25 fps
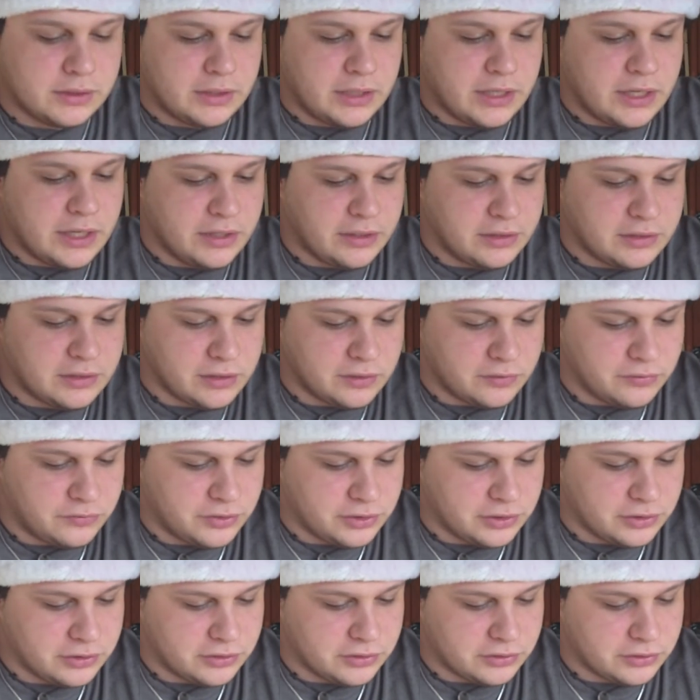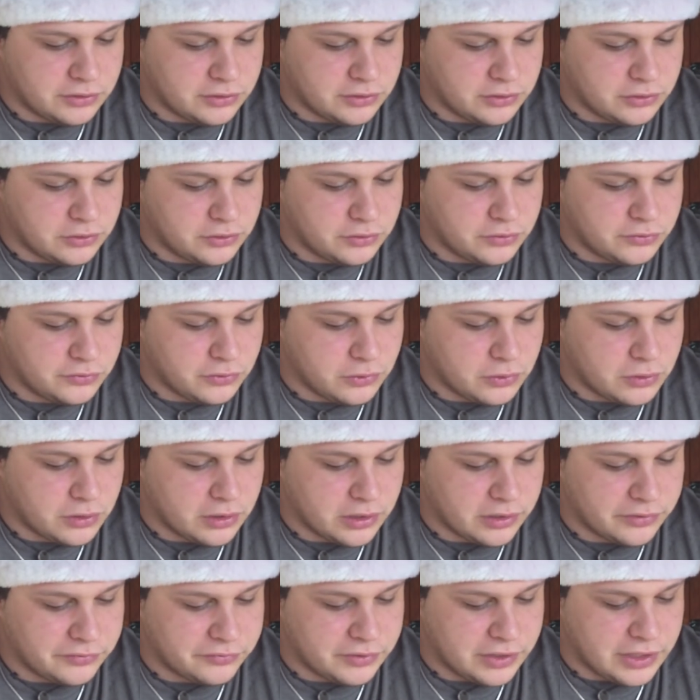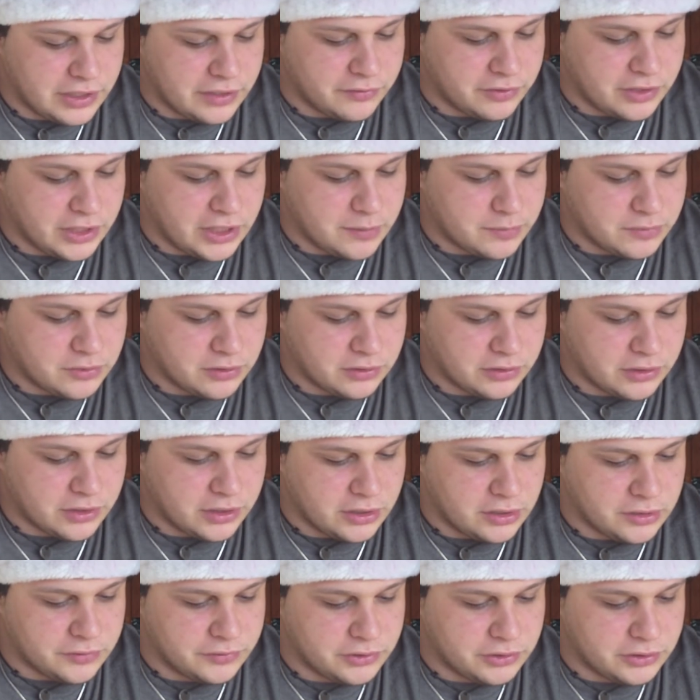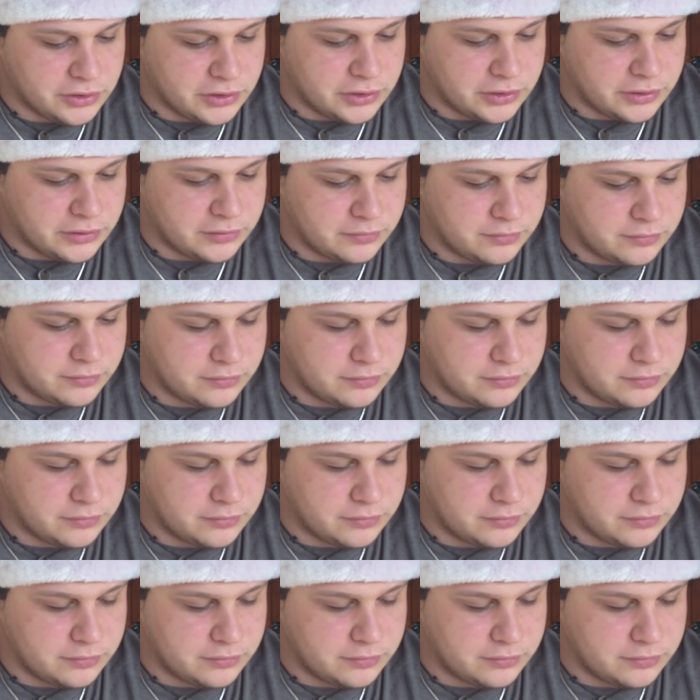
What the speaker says: How does it feel to lose 4 out of 5 games on Call of Duty?